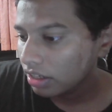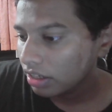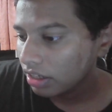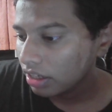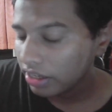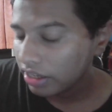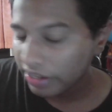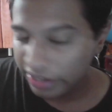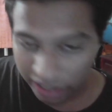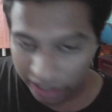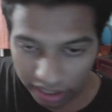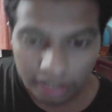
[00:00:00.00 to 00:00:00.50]

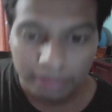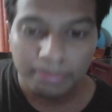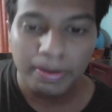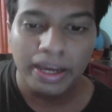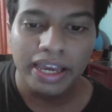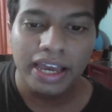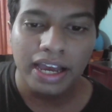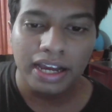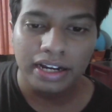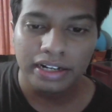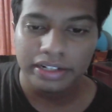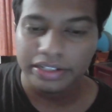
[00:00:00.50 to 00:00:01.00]
Killed by
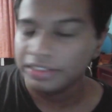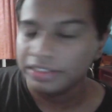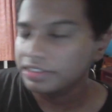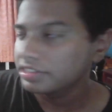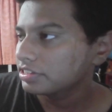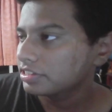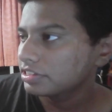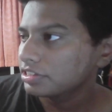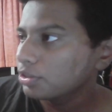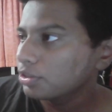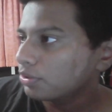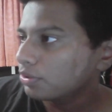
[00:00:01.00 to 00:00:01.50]
Agnes,
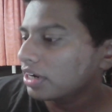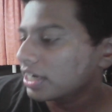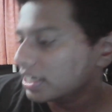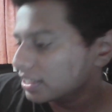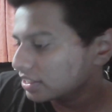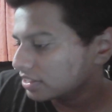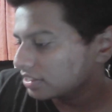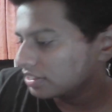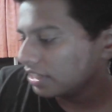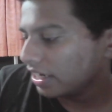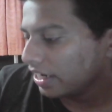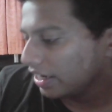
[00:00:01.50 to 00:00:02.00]
Noah is
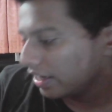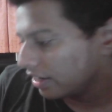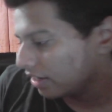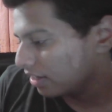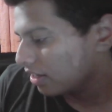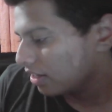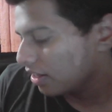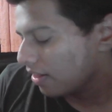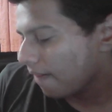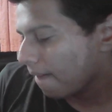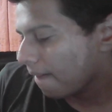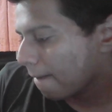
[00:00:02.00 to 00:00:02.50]
dead.
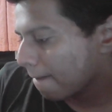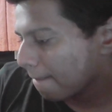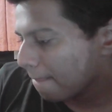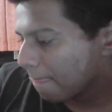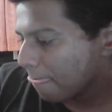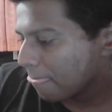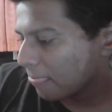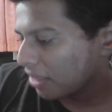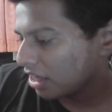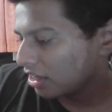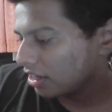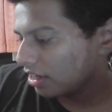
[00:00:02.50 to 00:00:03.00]

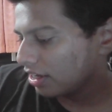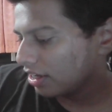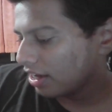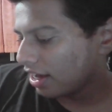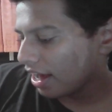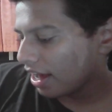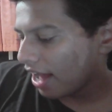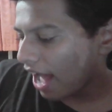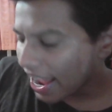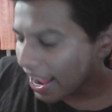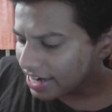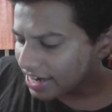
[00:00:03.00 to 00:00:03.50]

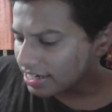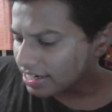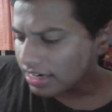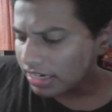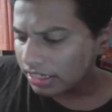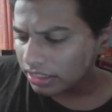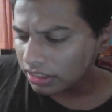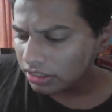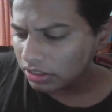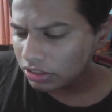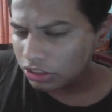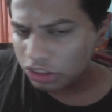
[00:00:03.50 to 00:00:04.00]
I
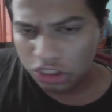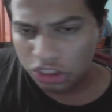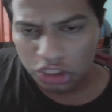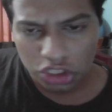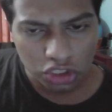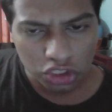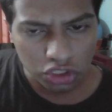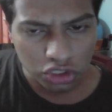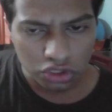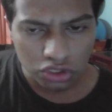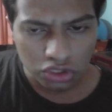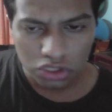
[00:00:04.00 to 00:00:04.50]

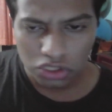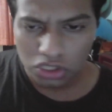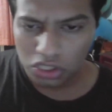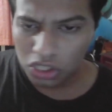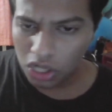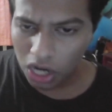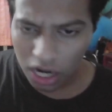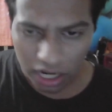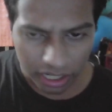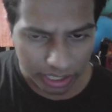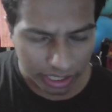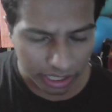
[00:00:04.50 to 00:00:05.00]
do
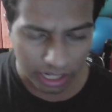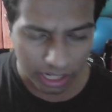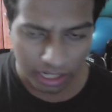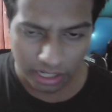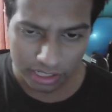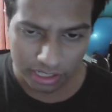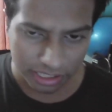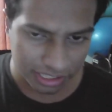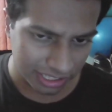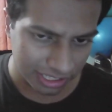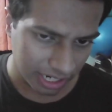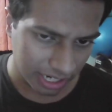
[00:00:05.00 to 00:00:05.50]
not
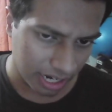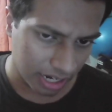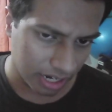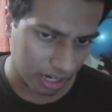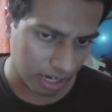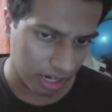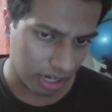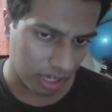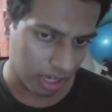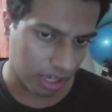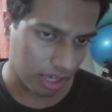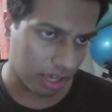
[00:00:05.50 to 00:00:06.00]
understand
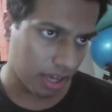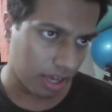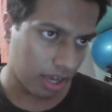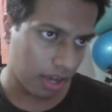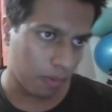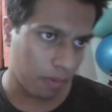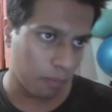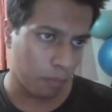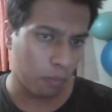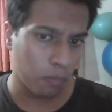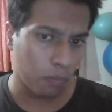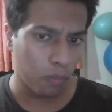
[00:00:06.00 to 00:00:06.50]

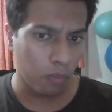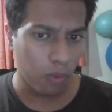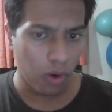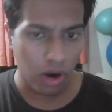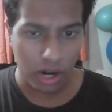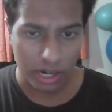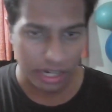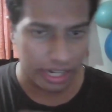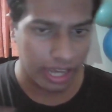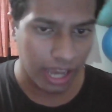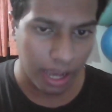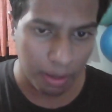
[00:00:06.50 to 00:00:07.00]

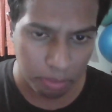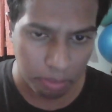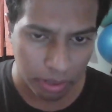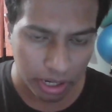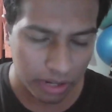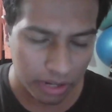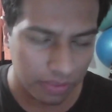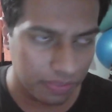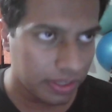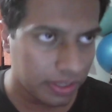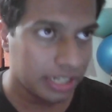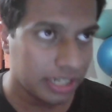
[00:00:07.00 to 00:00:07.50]
what happened
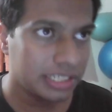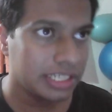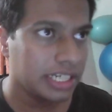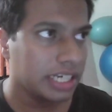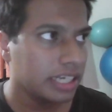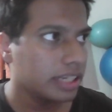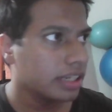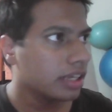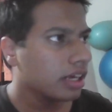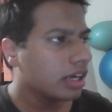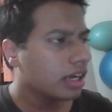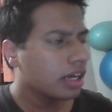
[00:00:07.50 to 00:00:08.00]
in that
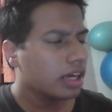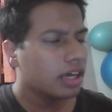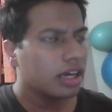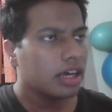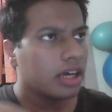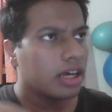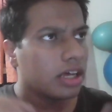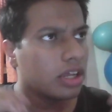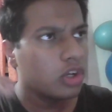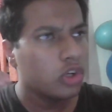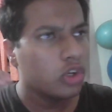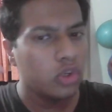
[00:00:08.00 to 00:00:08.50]
scene.
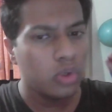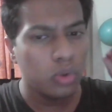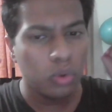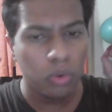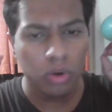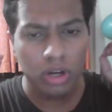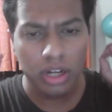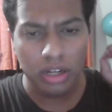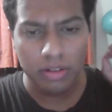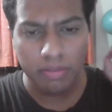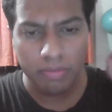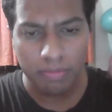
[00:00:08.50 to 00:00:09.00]

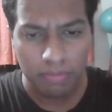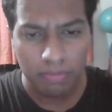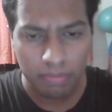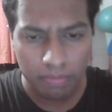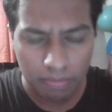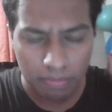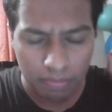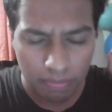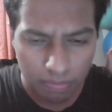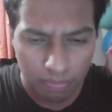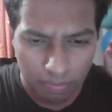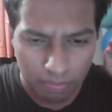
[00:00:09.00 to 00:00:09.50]
Noah
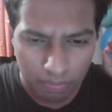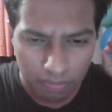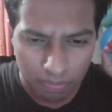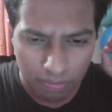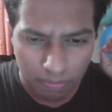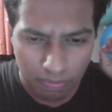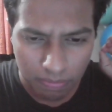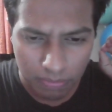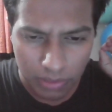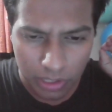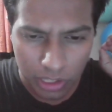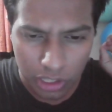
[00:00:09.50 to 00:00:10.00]

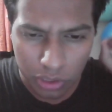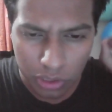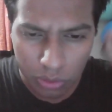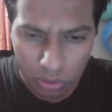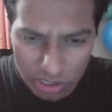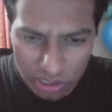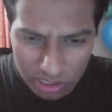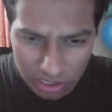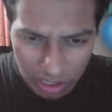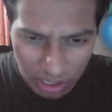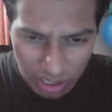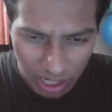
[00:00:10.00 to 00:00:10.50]
used
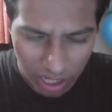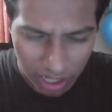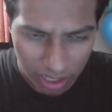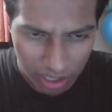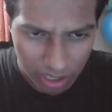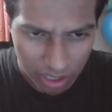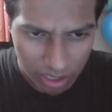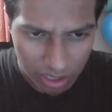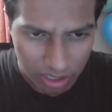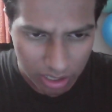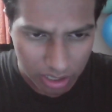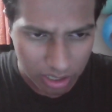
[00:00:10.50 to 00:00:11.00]
the gun.
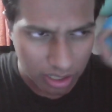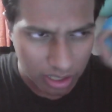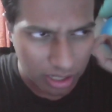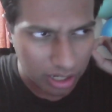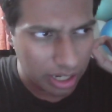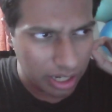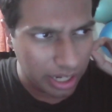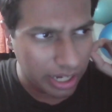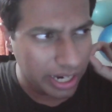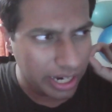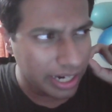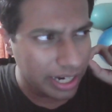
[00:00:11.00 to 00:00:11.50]

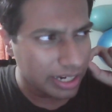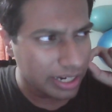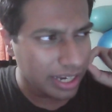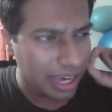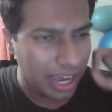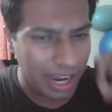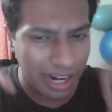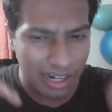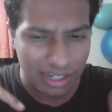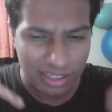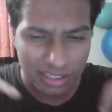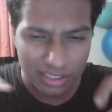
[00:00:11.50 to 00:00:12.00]
It
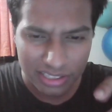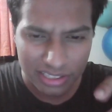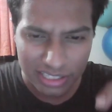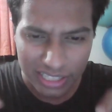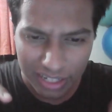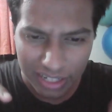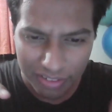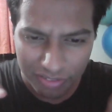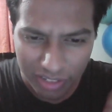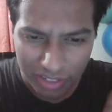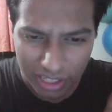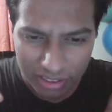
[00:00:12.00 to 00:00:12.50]
had the
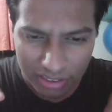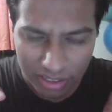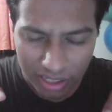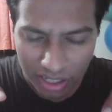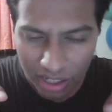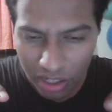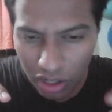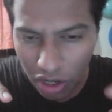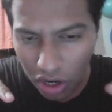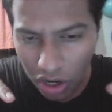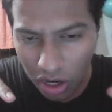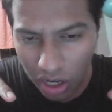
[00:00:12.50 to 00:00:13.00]
safety thing
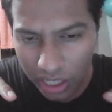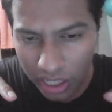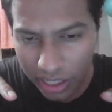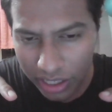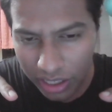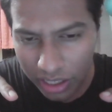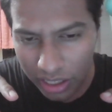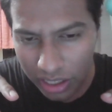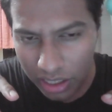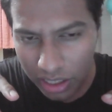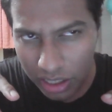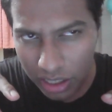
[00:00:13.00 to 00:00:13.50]
on
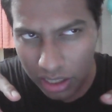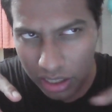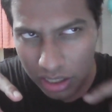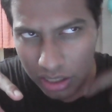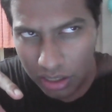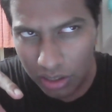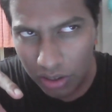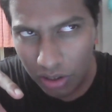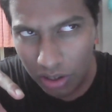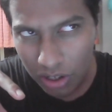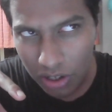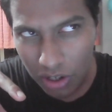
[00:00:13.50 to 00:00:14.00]

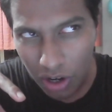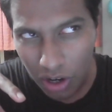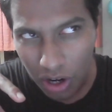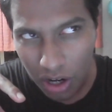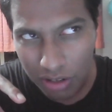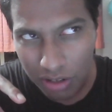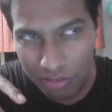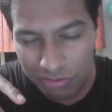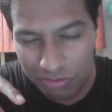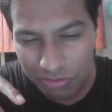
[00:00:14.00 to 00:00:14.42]
or off.